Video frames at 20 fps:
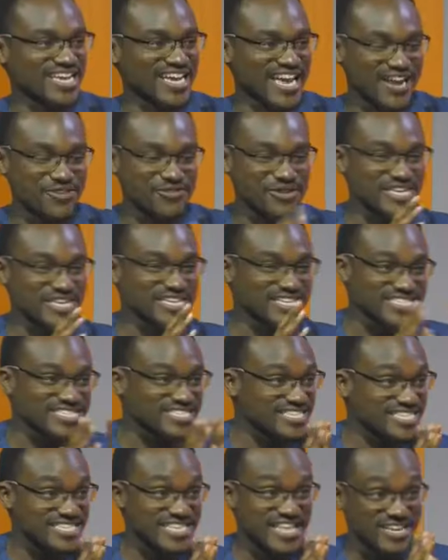I really didn't
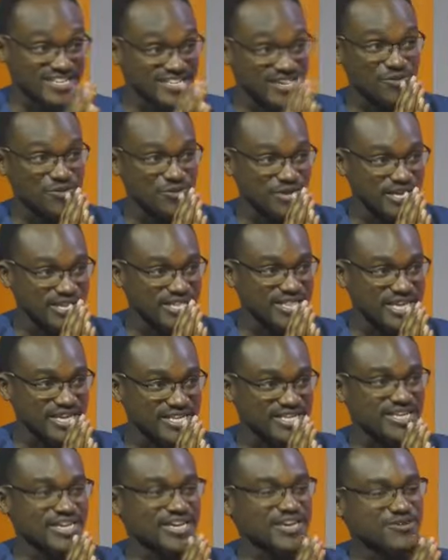see it that way, that
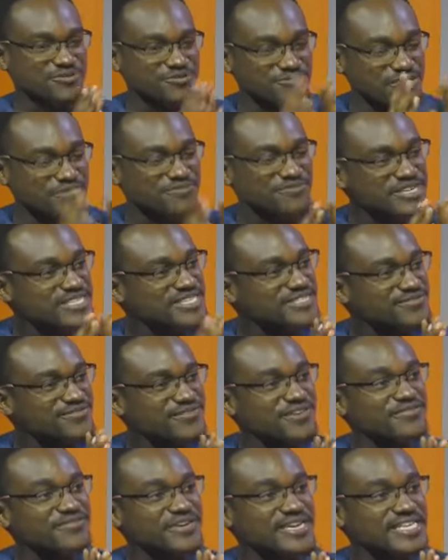reverence is
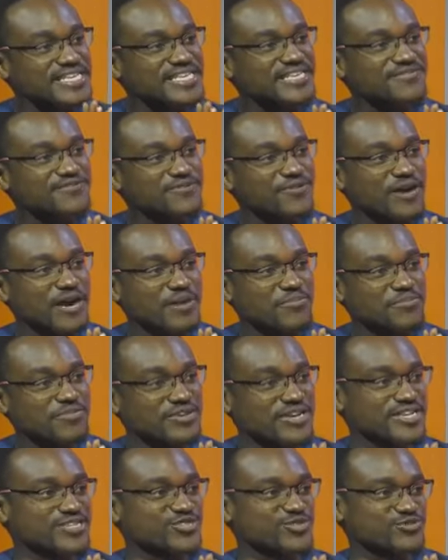very, very key for our
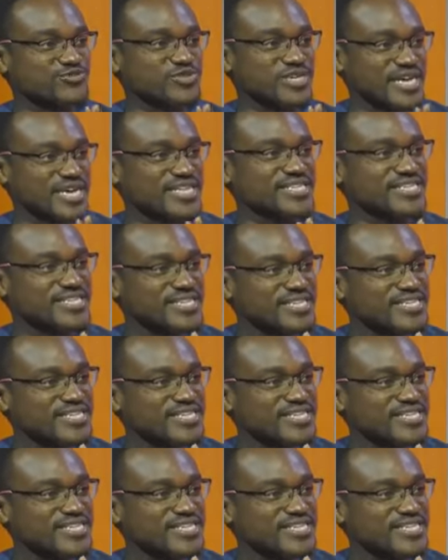prayers to be answered.